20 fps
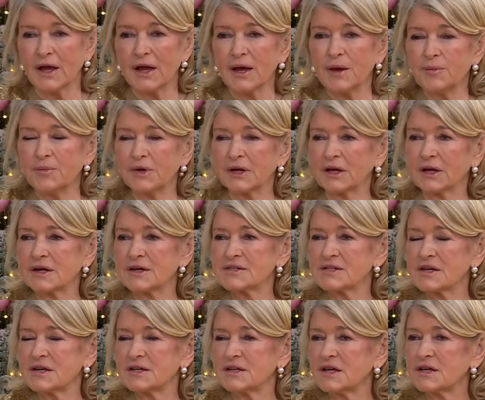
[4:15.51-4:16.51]
I mean,
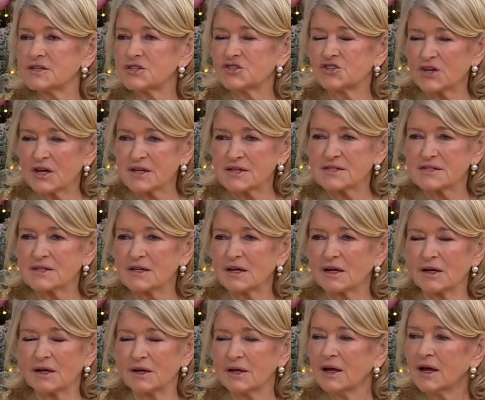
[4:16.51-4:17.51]
because it is just
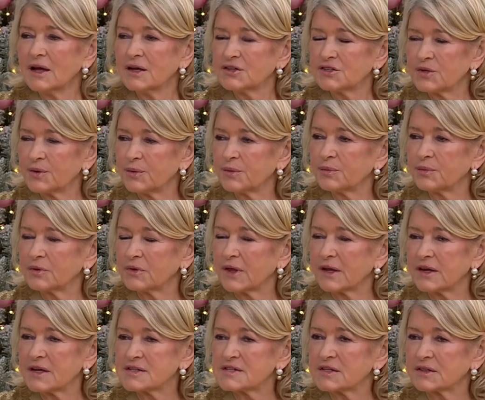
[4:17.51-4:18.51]
uh, to
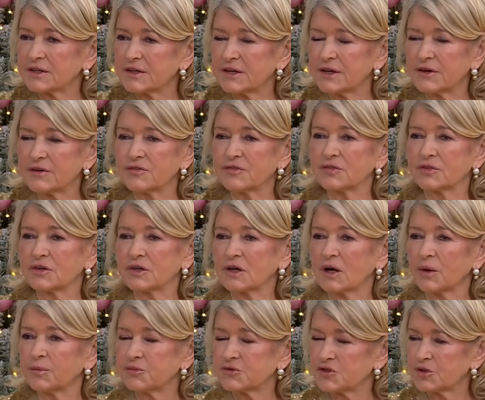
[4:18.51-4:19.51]
let us live
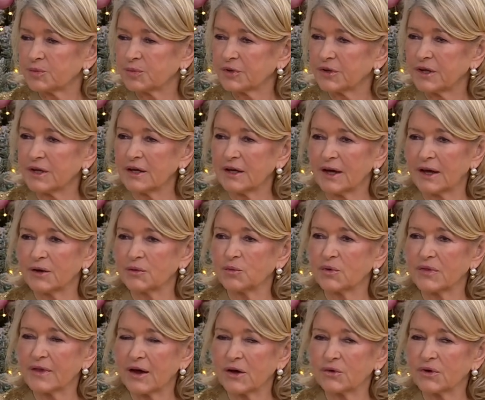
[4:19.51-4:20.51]
comfortably and
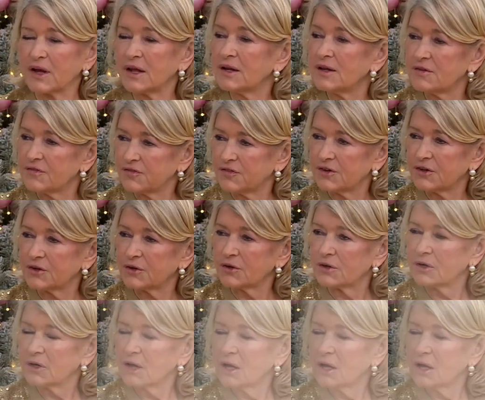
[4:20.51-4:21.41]
without any fear